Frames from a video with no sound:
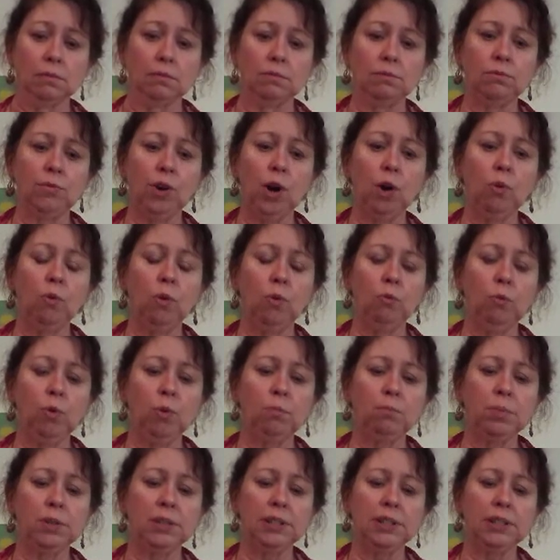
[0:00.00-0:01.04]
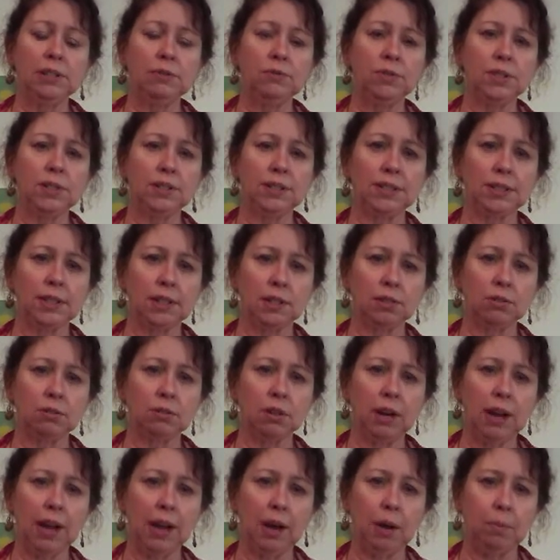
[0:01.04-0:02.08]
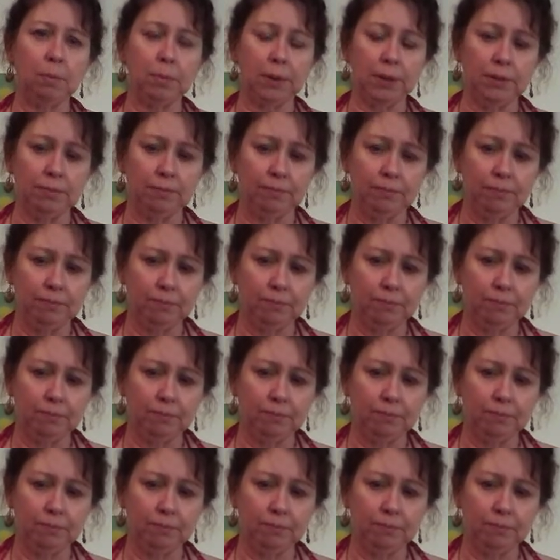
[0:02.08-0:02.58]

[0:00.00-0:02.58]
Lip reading: no one would believe these things will happen.